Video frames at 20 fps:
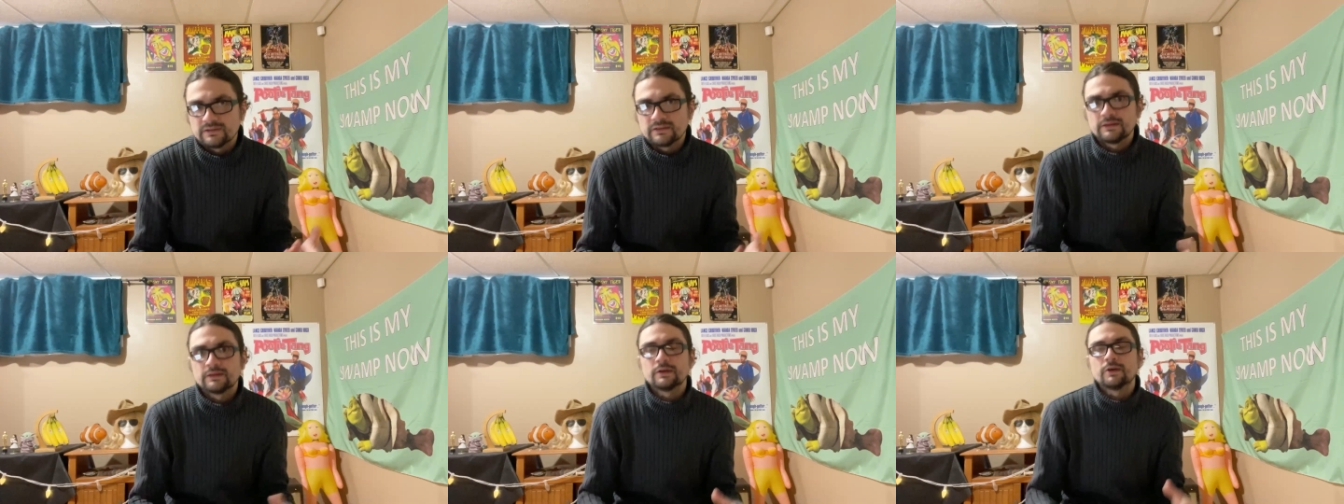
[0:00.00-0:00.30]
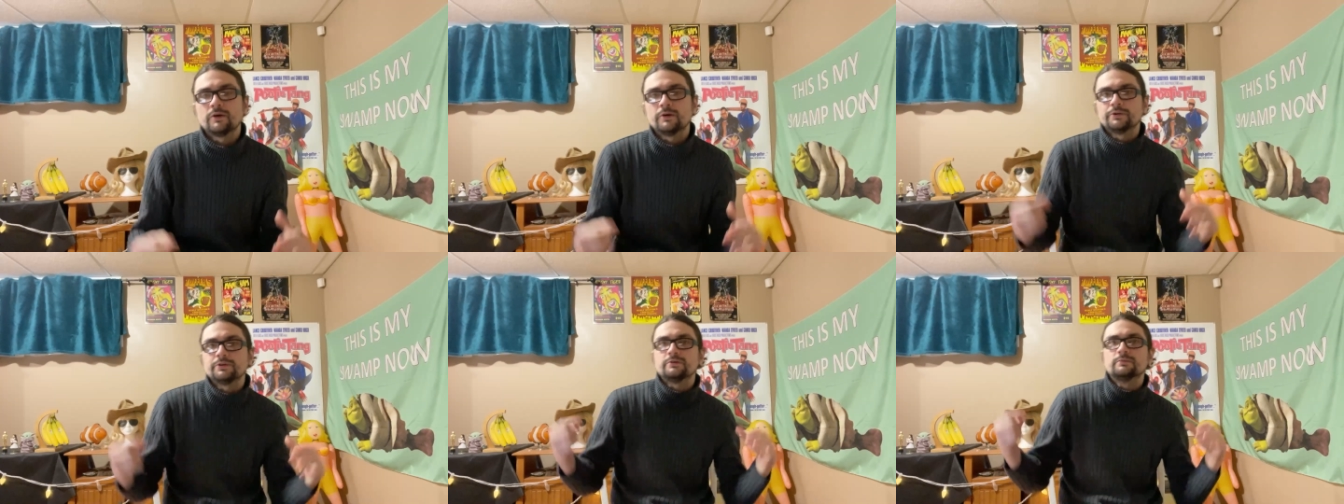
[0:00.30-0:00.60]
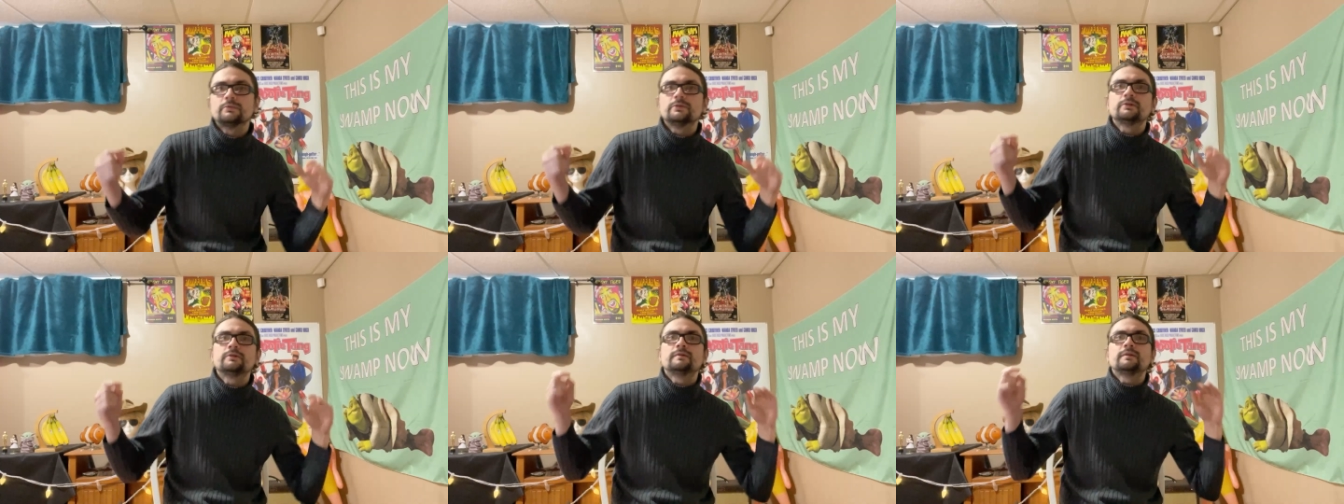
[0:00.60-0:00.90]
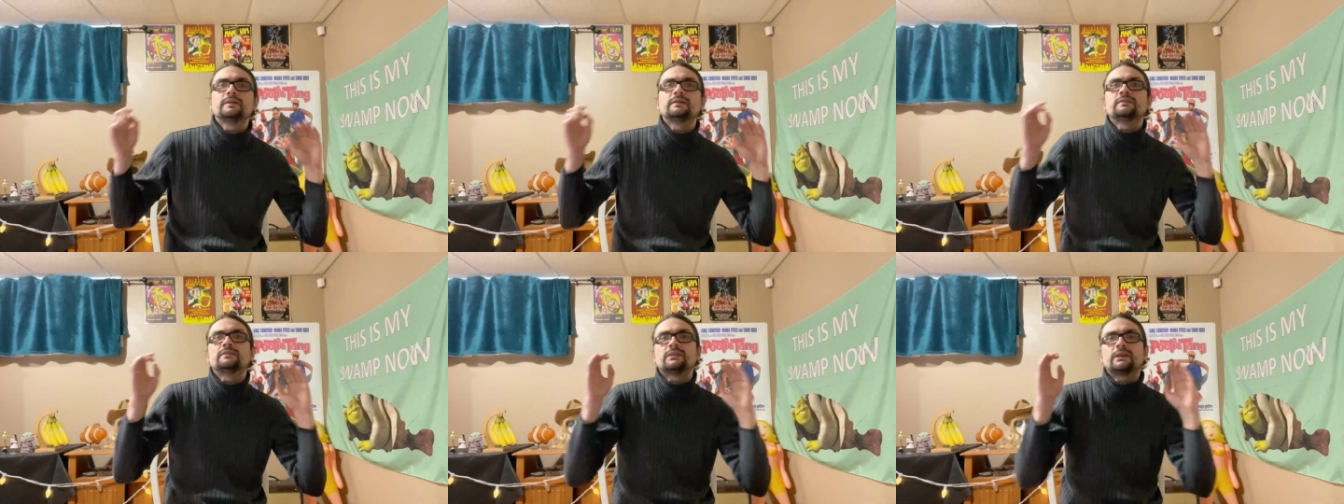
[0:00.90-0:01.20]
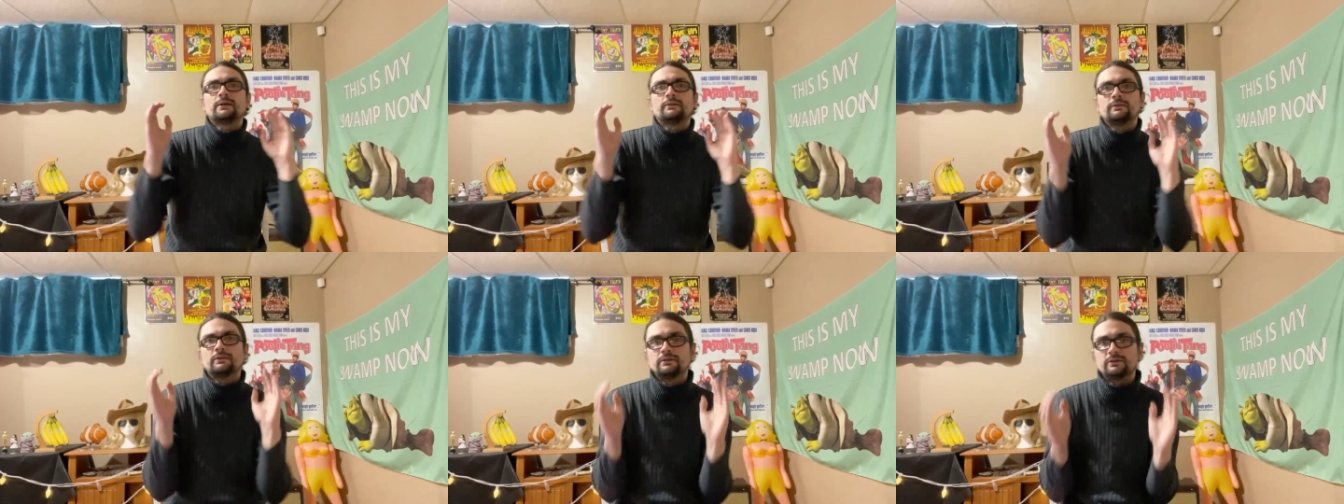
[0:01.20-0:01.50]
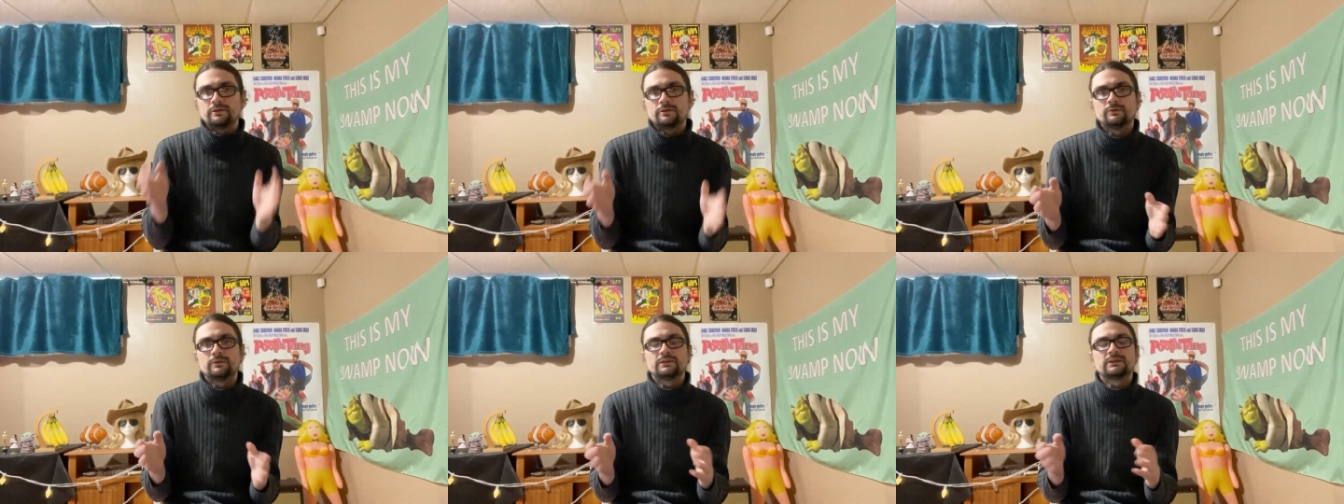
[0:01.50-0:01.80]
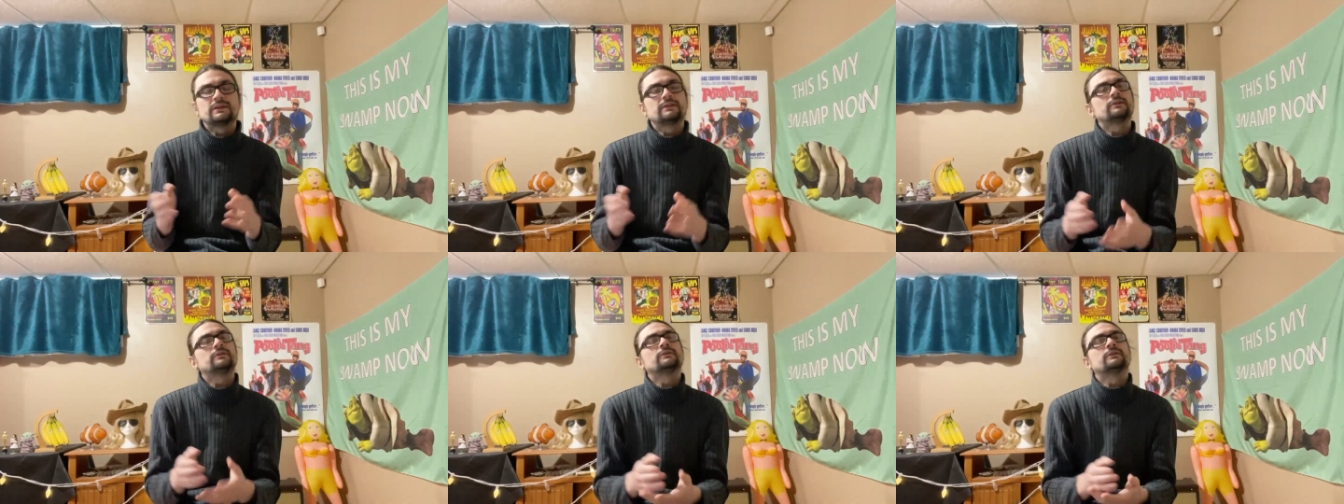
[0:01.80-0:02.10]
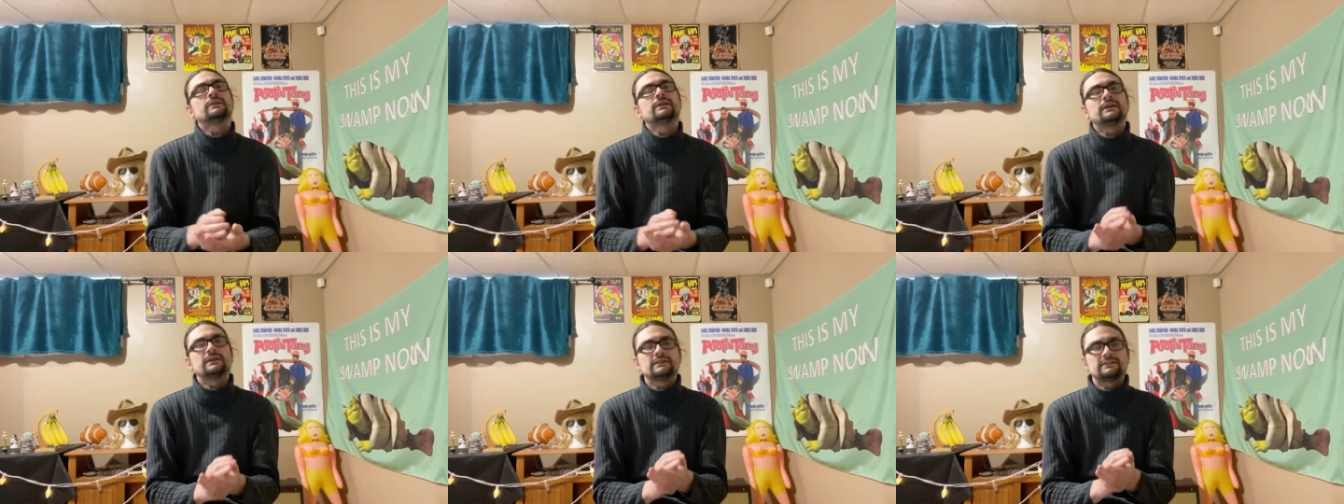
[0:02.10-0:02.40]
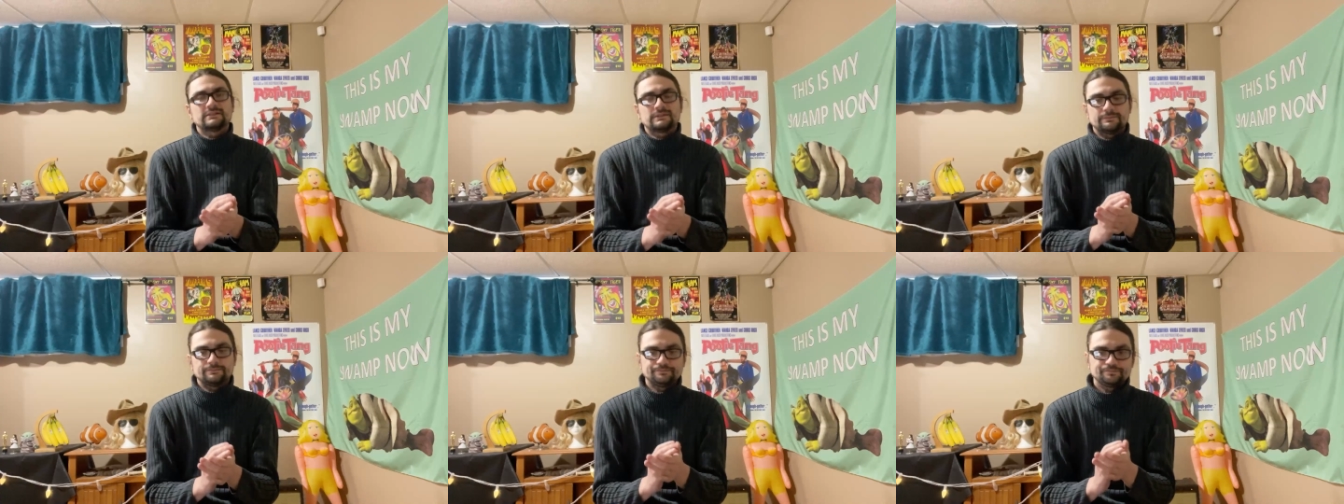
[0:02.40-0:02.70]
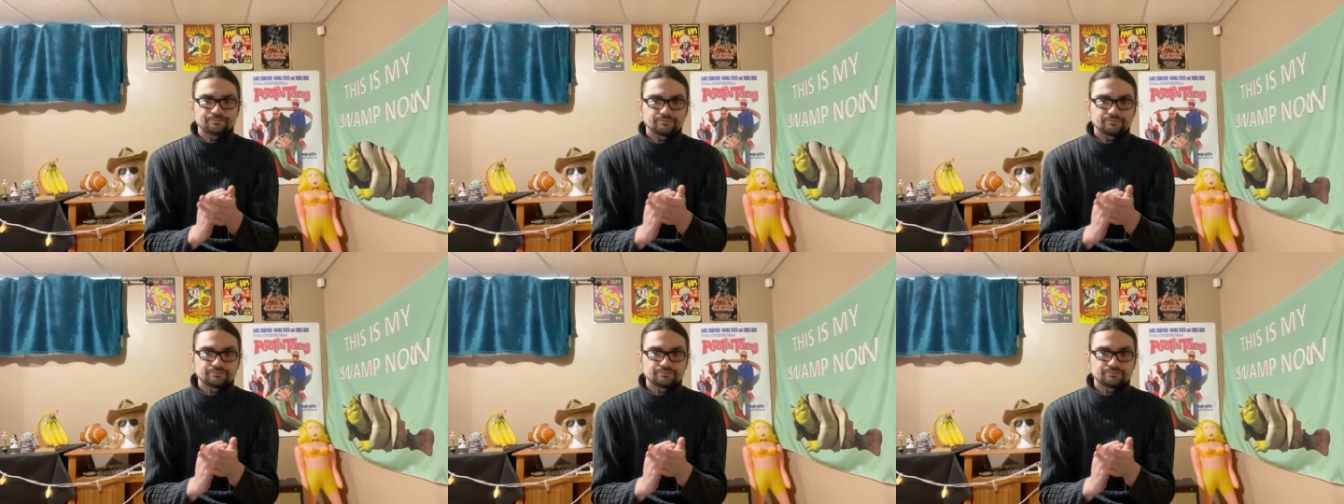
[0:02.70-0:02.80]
And in older movies, they would do what they do in this.